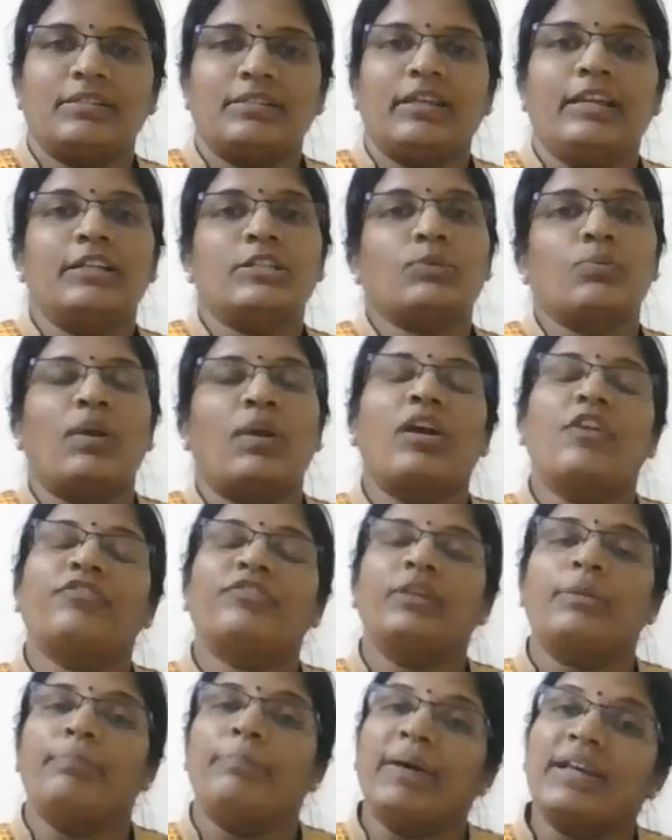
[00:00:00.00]
It's one of
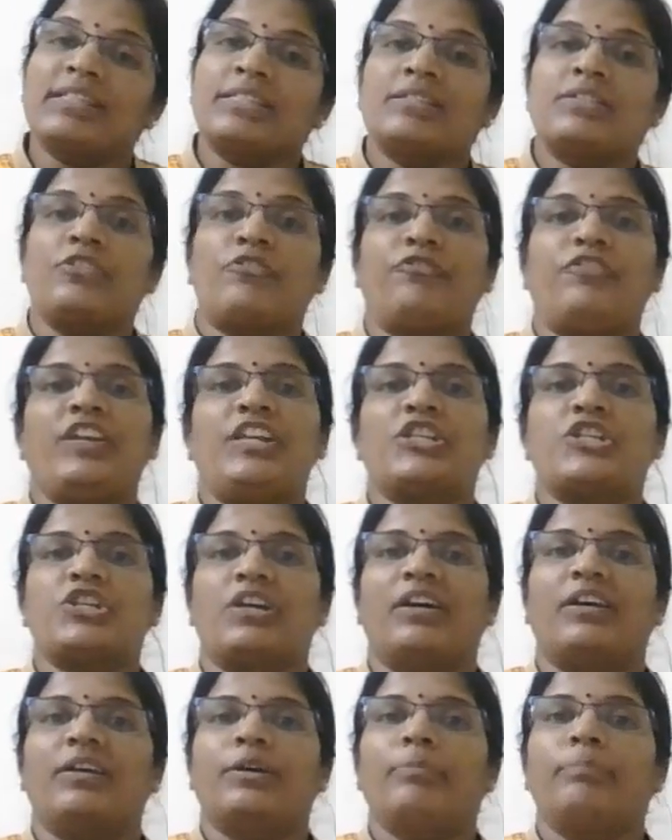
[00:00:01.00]
the best
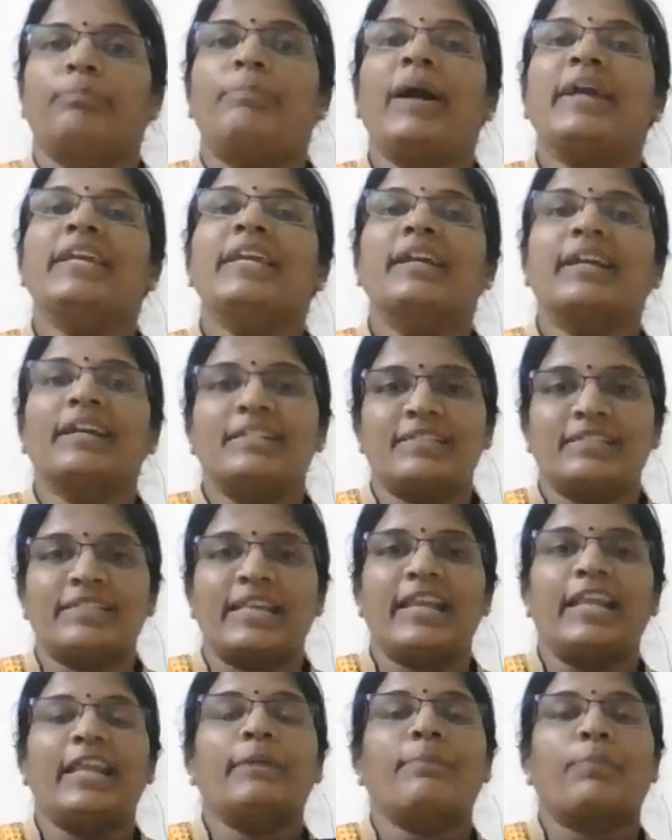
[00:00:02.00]
feature, buying and
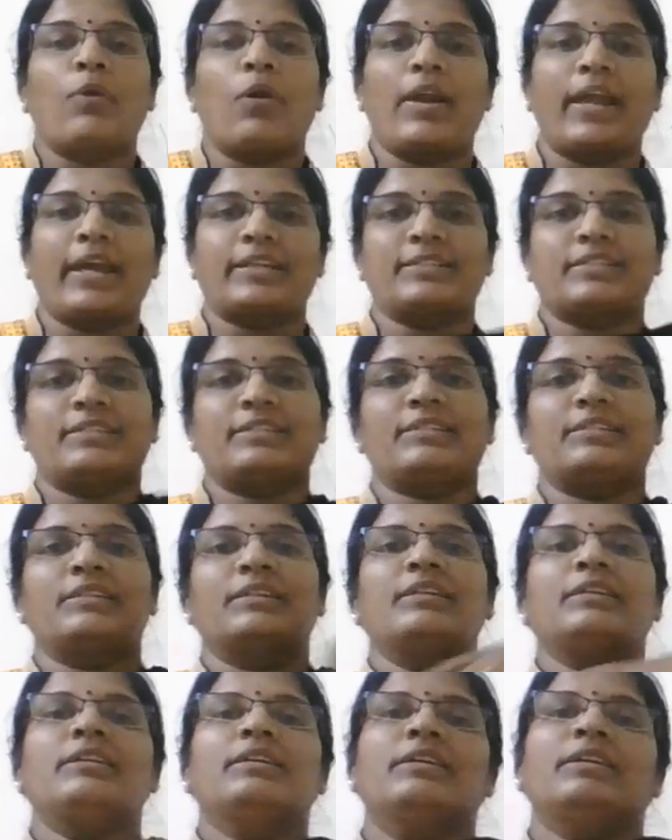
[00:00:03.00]
selling products.
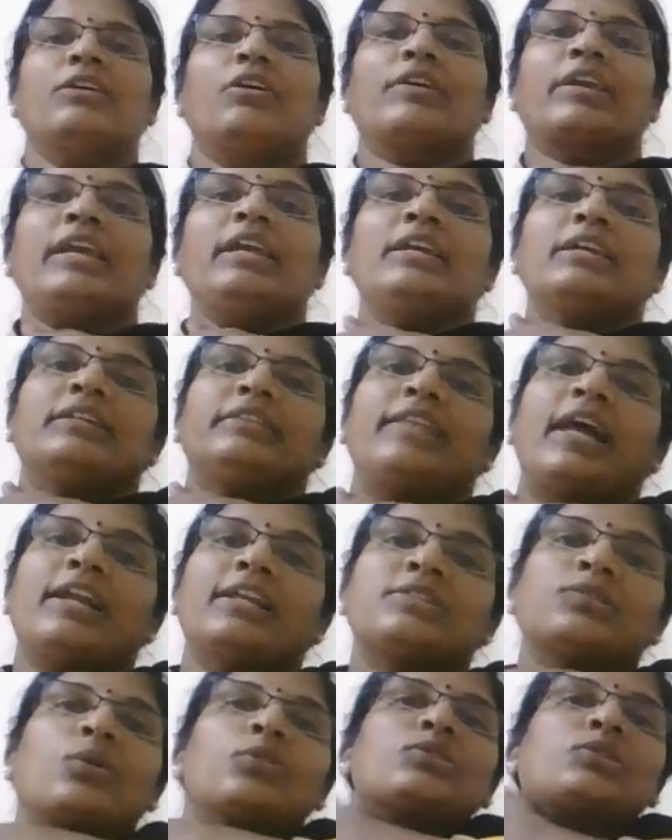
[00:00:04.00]
Okay, that
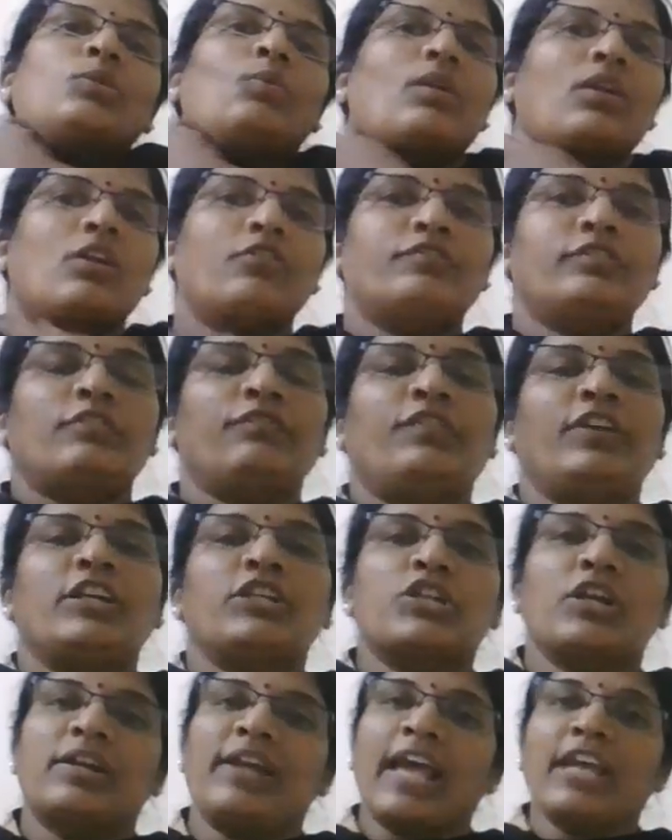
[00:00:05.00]
is also one of the
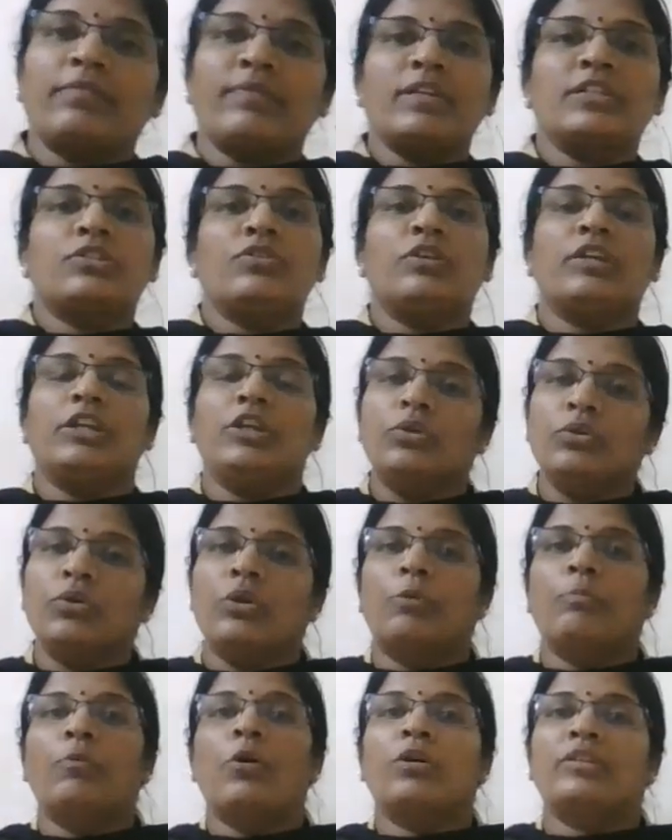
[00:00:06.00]
feature. Likewise, you
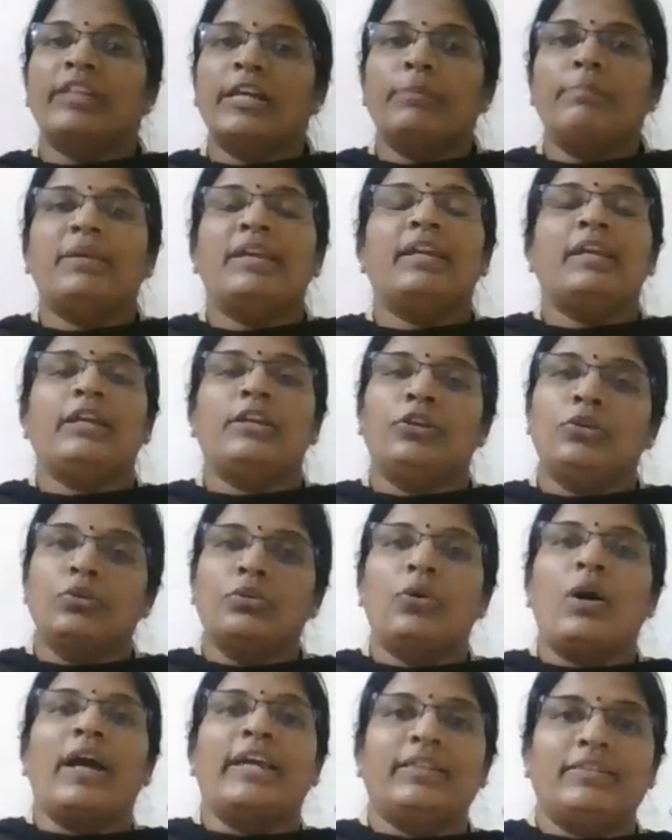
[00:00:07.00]
know more than me, you
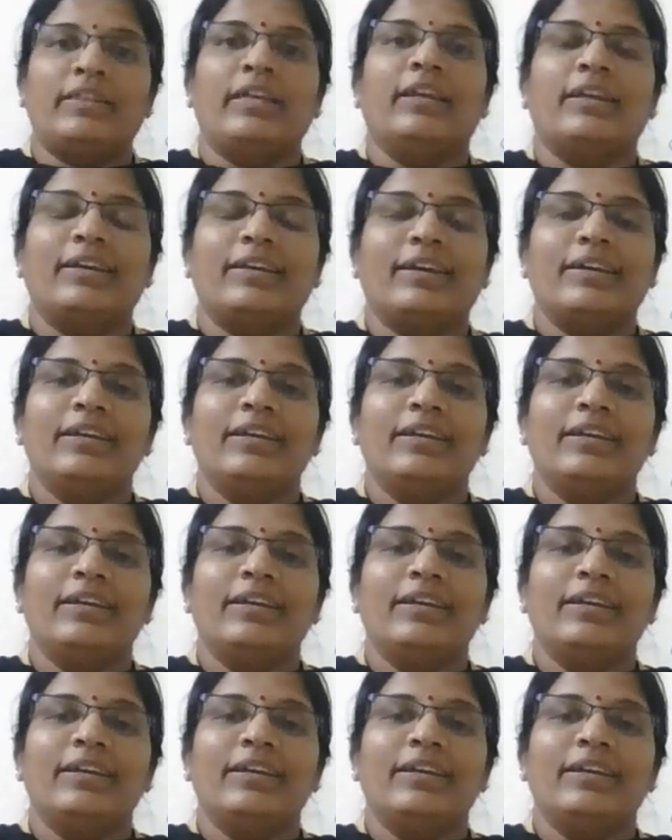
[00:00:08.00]
know, I think.